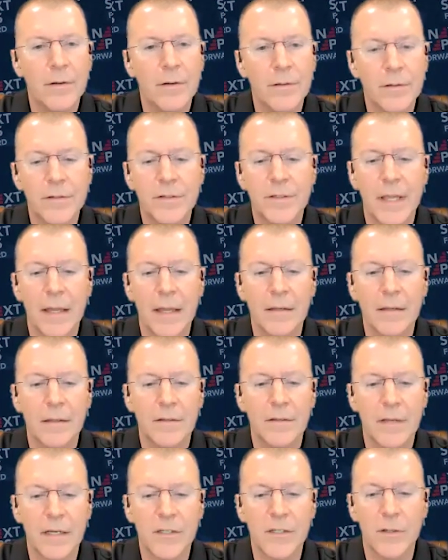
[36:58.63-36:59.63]
understand
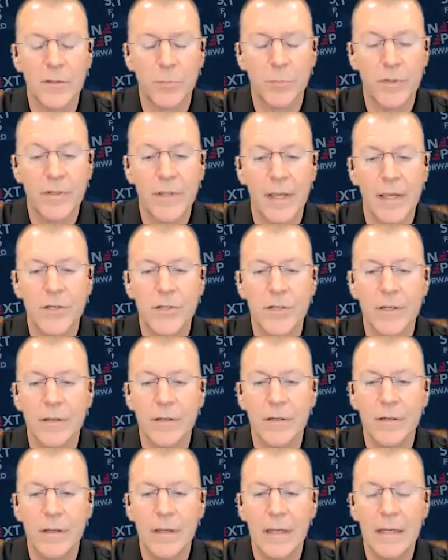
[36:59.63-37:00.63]
sexual
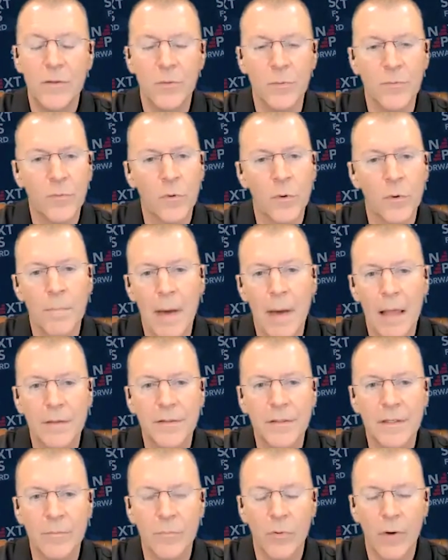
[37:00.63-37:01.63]
exploitation and to inform policy and